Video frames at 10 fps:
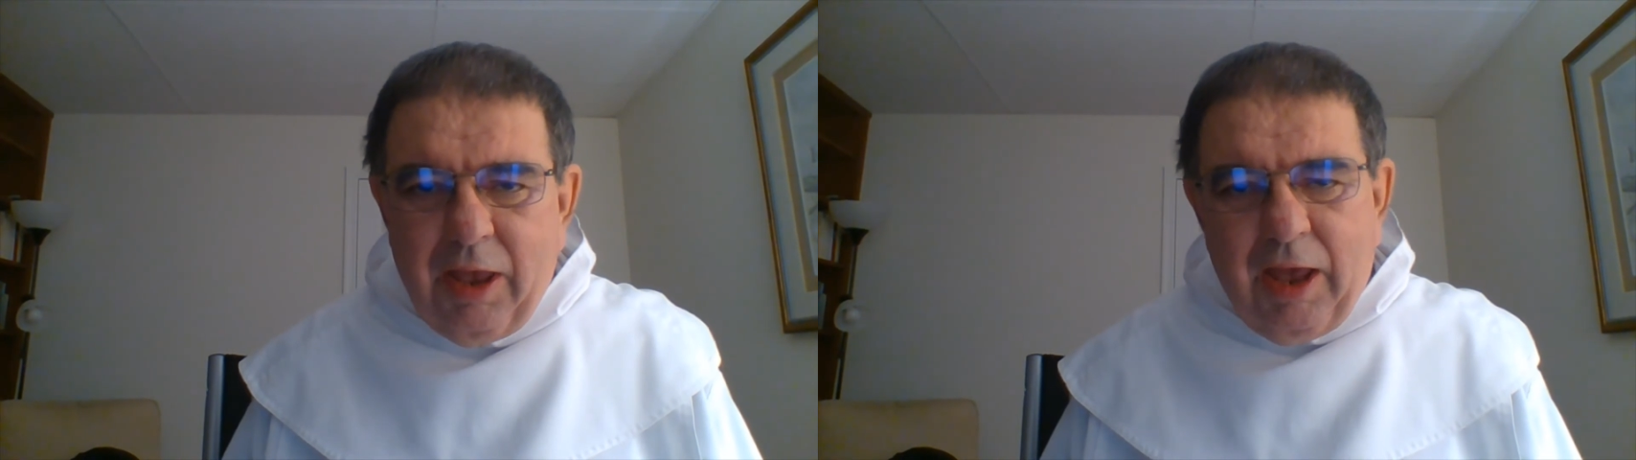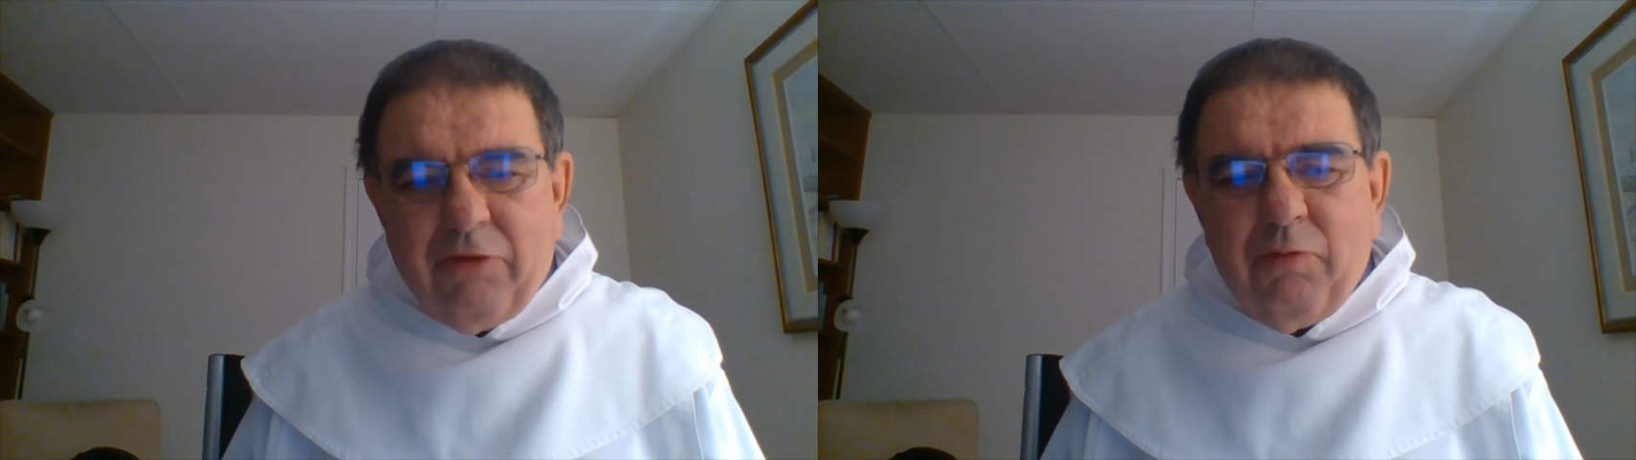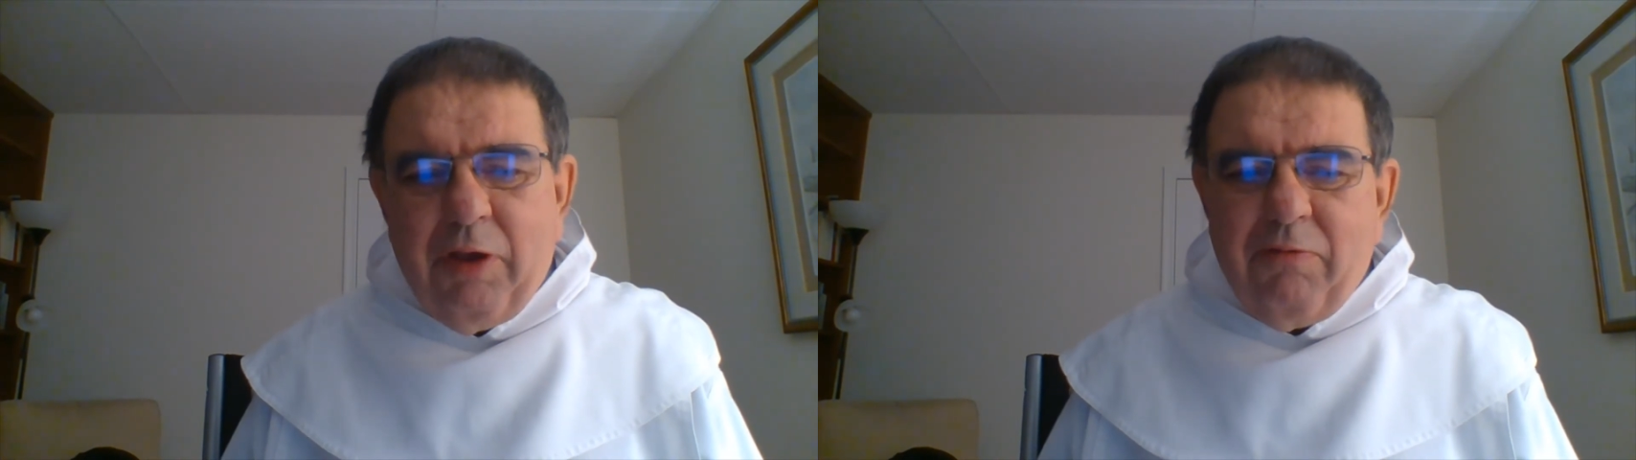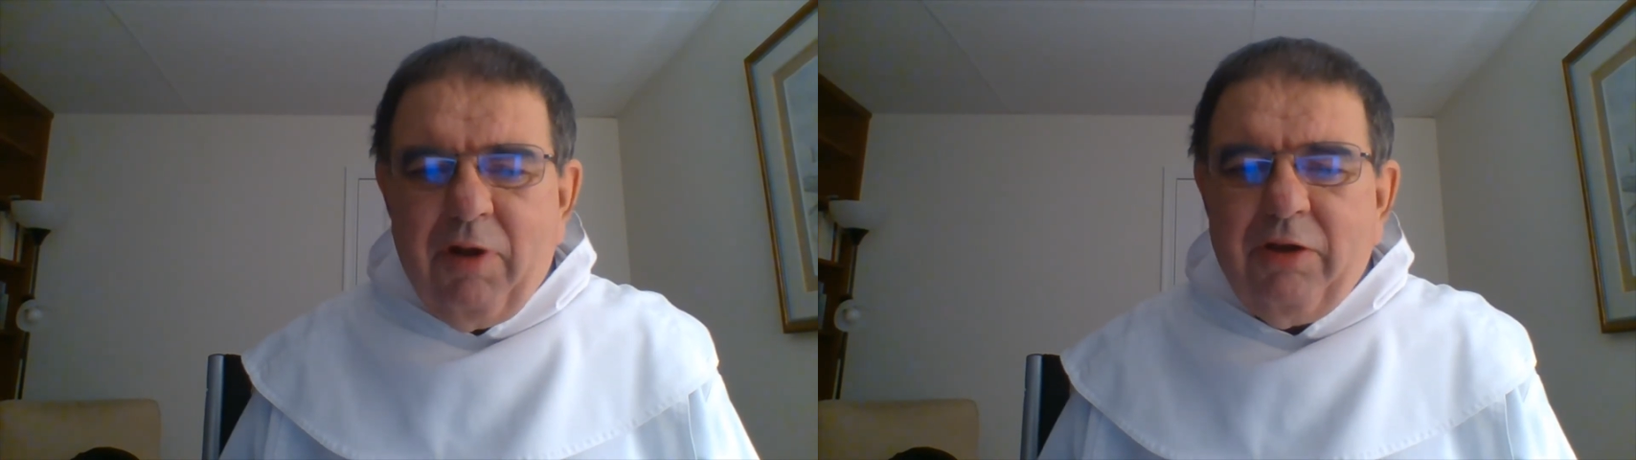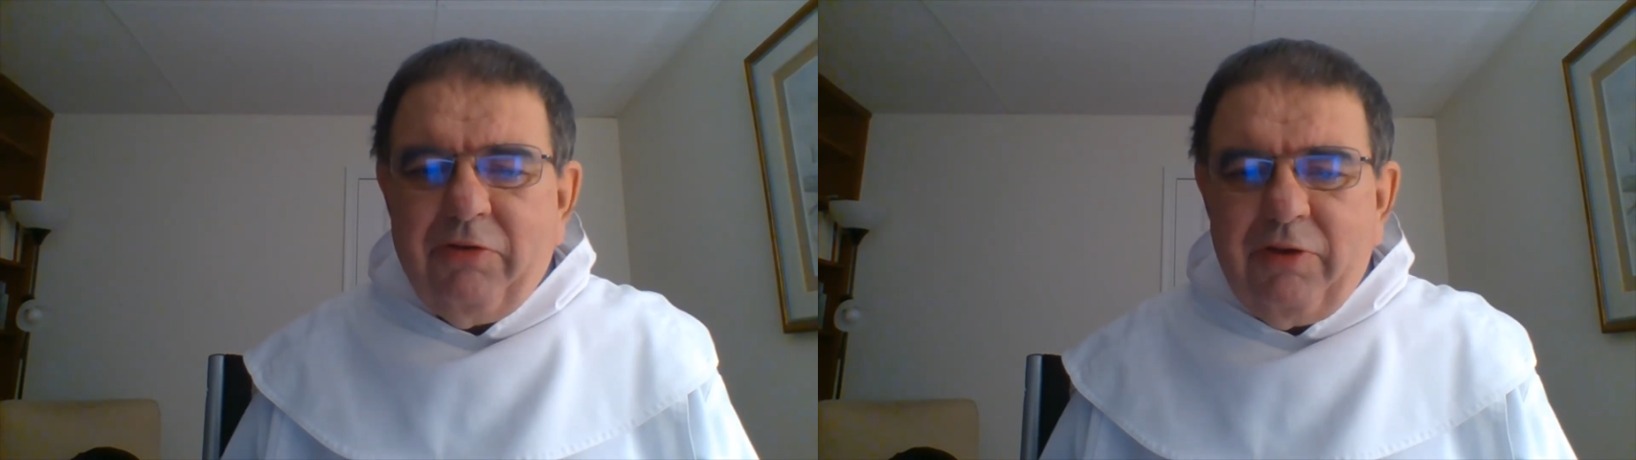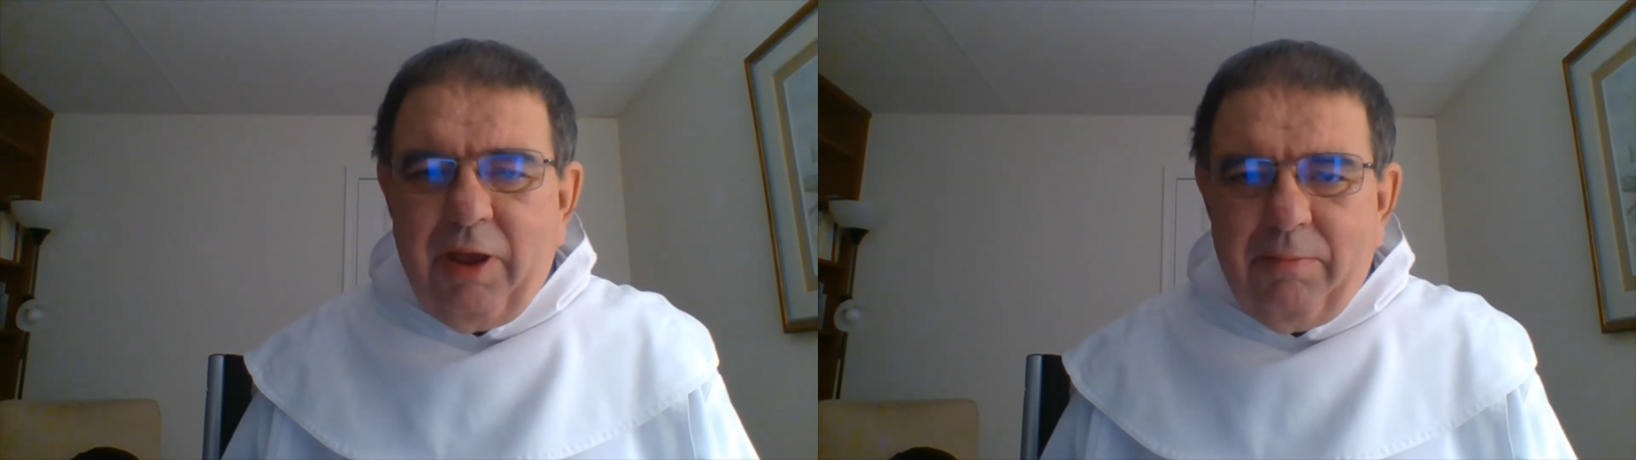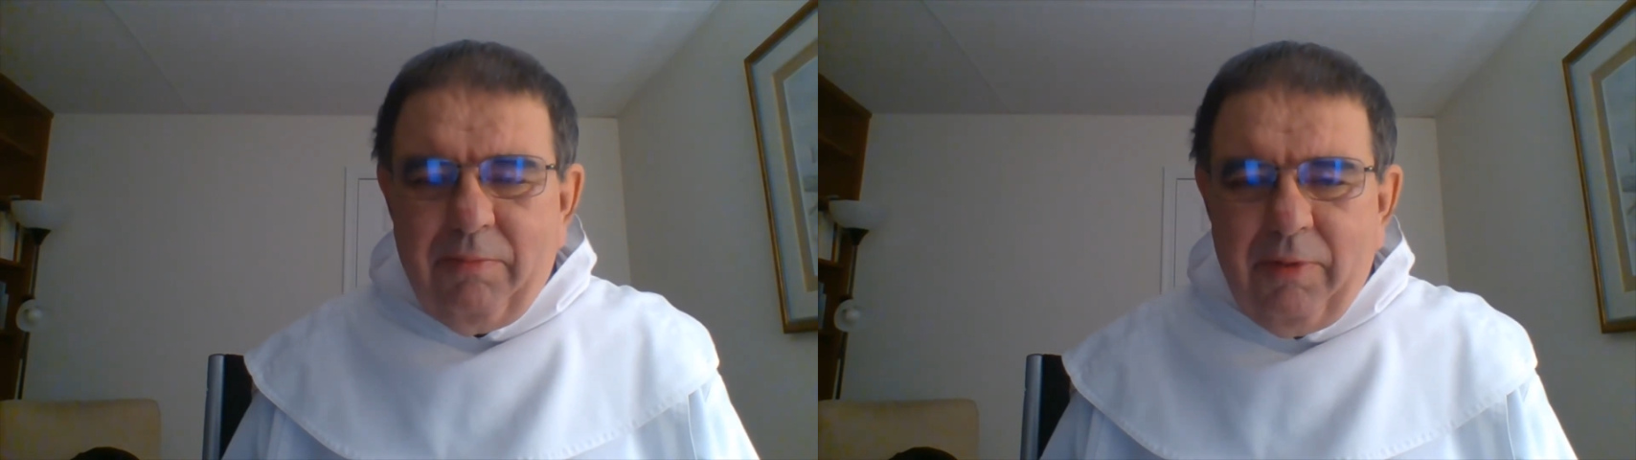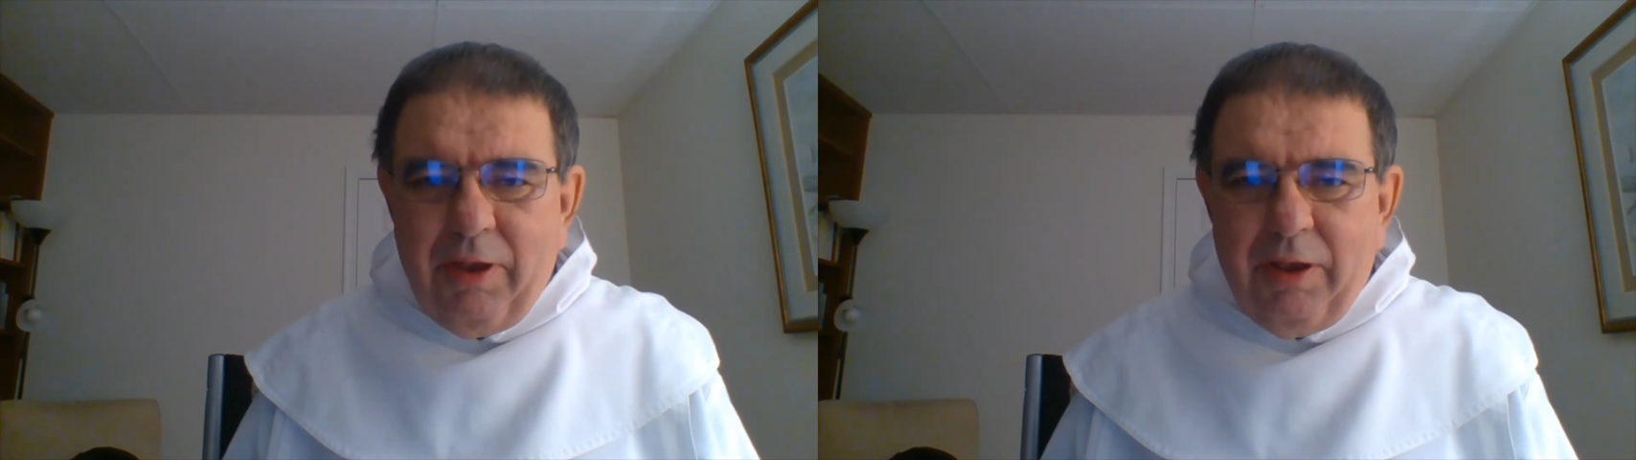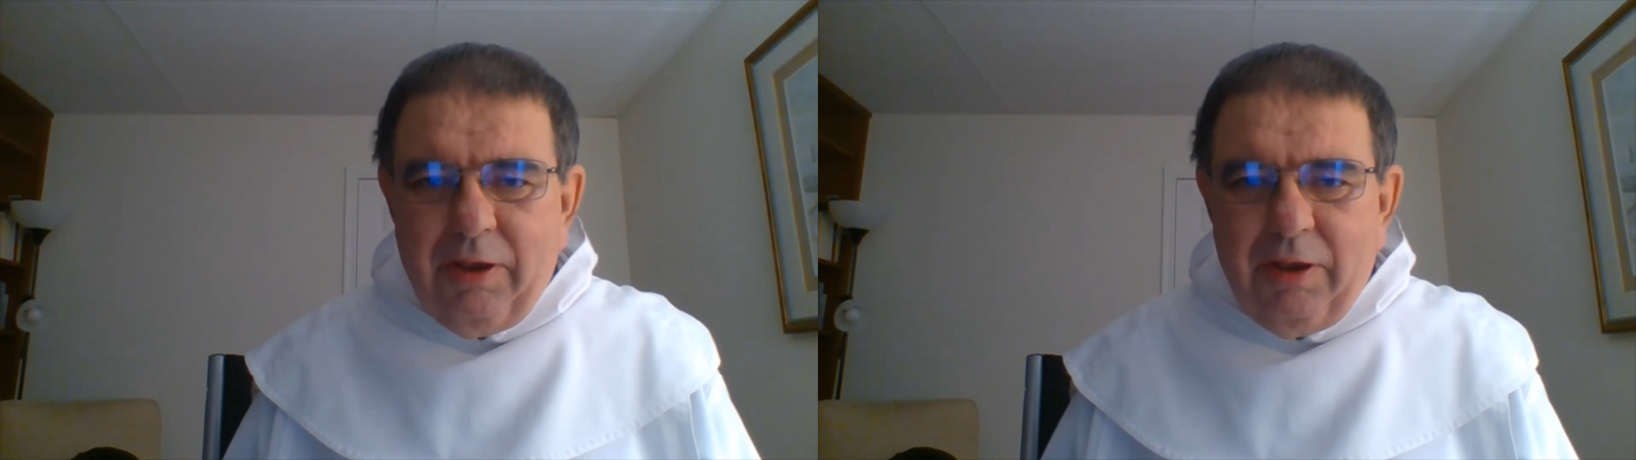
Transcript: as we rush them